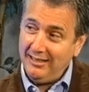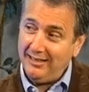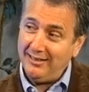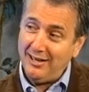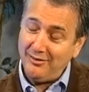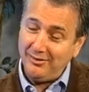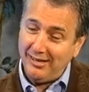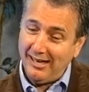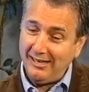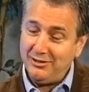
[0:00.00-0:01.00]
And I,
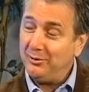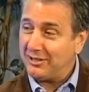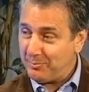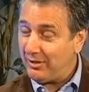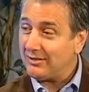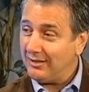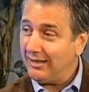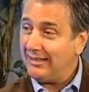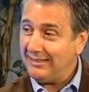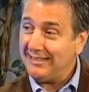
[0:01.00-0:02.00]
I do experience a lot
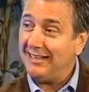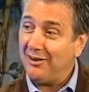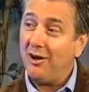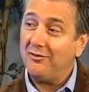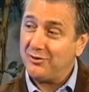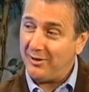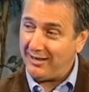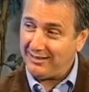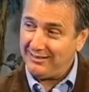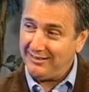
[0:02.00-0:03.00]
of kids getting off
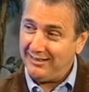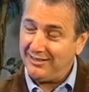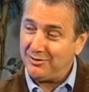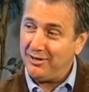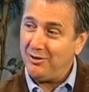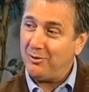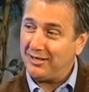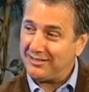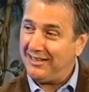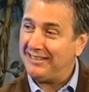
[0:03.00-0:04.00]
track. And so I know what
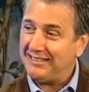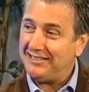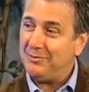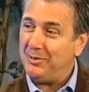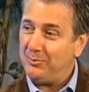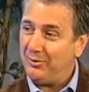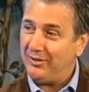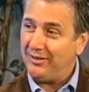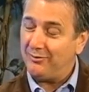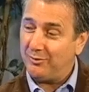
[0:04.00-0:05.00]
it's like to see people
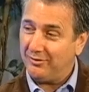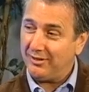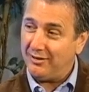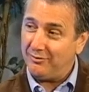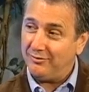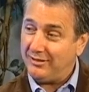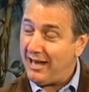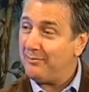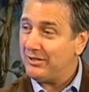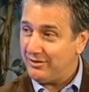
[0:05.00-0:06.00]
that have kind of
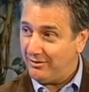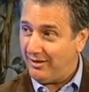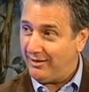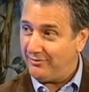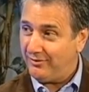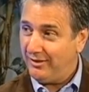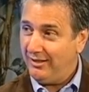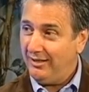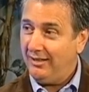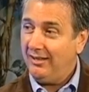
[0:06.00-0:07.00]
damaged their life
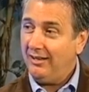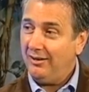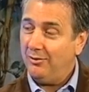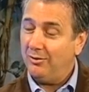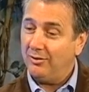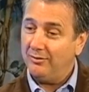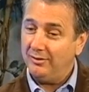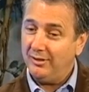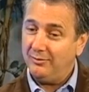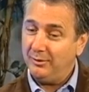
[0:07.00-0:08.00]
or
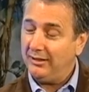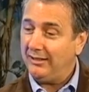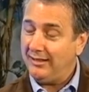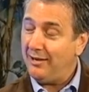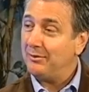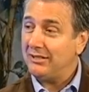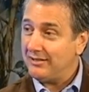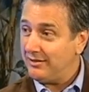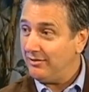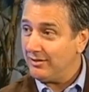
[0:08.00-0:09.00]
uh, really damage it
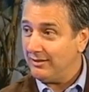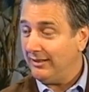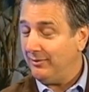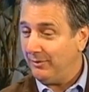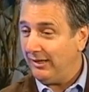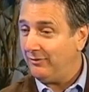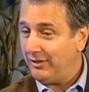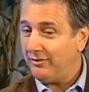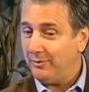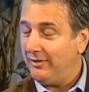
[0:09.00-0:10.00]
seriously. I mean,
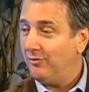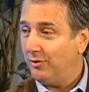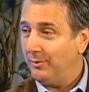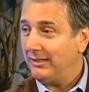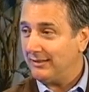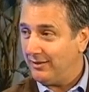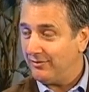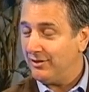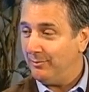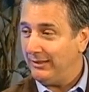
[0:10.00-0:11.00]
every three to four weeks I hear
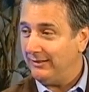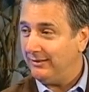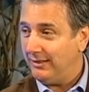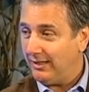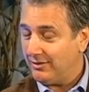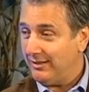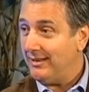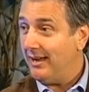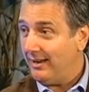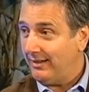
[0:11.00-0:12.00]
of someone actually
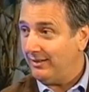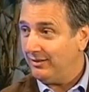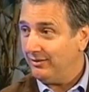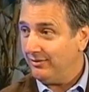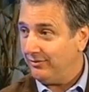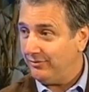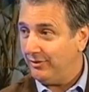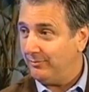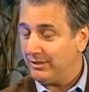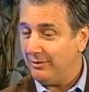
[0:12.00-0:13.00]
dying
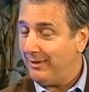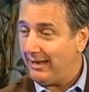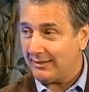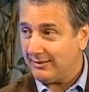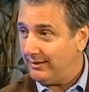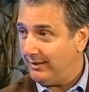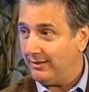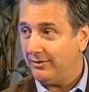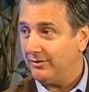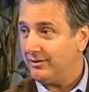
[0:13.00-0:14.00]
from some
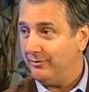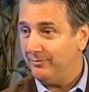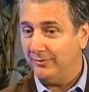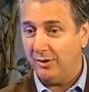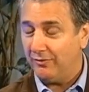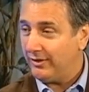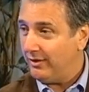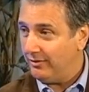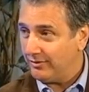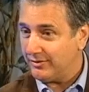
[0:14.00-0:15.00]
accident or some
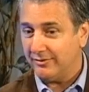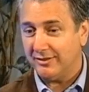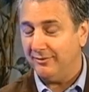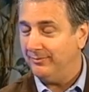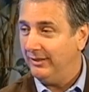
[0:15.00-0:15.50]
overdose or some